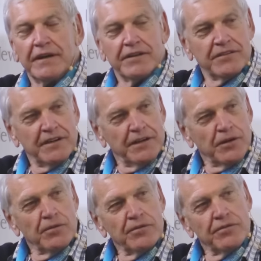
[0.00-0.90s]
as a
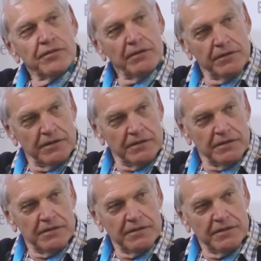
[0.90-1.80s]

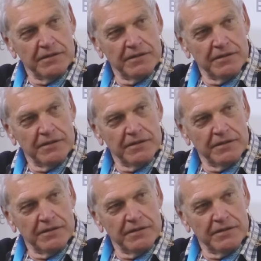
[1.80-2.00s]
consultant,